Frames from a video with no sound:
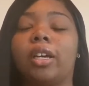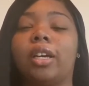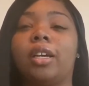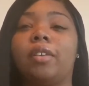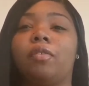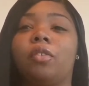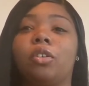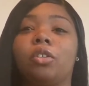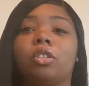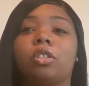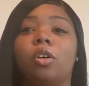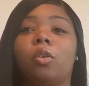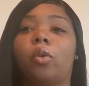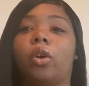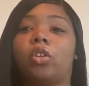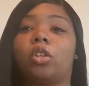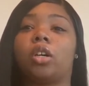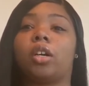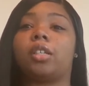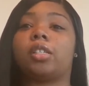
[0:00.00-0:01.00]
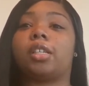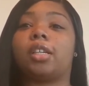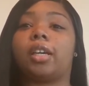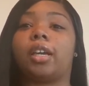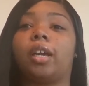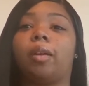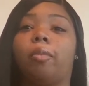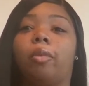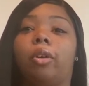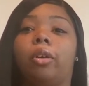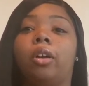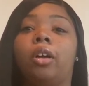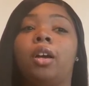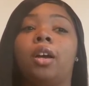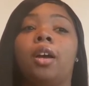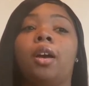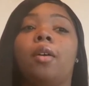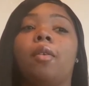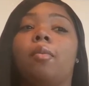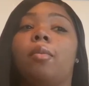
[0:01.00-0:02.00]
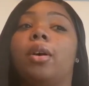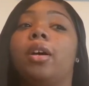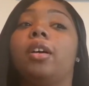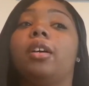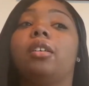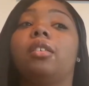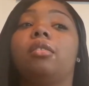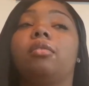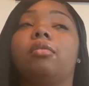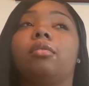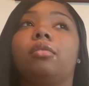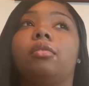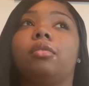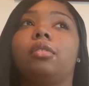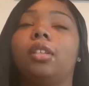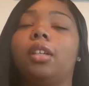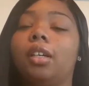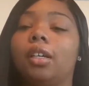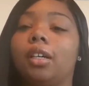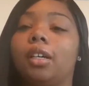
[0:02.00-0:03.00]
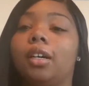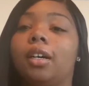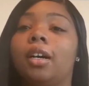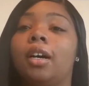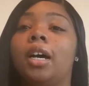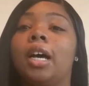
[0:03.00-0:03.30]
It feels so weird talking to the camera. But yeah,